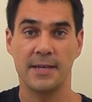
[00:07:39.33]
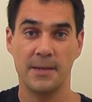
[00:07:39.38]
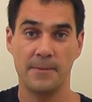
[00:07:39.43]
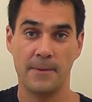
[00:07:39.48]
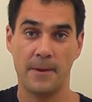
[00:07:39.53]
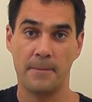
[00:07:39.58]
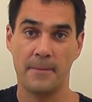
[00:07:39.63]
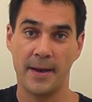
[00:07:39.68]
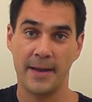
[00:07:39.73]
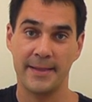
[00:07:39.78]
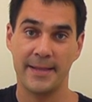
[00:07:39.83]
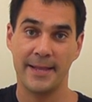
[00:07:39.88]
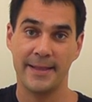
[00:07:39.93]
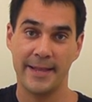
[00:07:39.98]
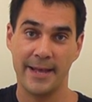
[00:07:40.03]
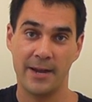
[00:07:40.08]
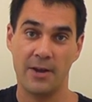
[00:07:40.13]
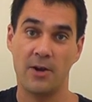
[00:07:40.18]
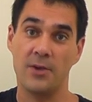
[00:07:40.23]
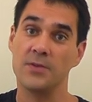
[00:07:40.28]
keep in mind that
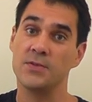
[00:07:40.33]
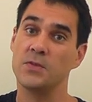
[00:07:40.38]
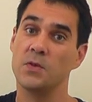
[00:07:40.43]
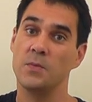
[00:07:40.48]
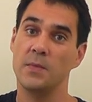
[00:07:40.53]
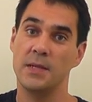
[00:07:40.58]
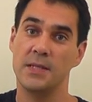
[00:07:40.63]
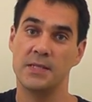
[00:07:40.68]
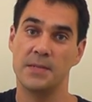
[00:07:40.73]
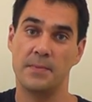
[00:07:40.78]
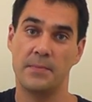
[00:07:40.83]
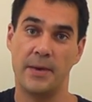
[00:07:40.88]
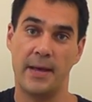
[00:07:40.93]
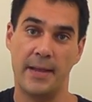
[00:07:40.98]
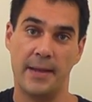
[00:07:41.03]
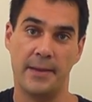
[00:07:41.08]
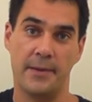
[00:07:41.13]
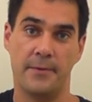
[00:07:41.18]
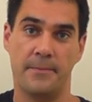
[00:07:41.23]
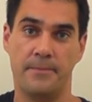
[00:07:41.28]
that also means a
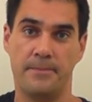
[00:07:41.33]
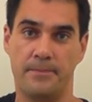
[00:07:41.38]
bend.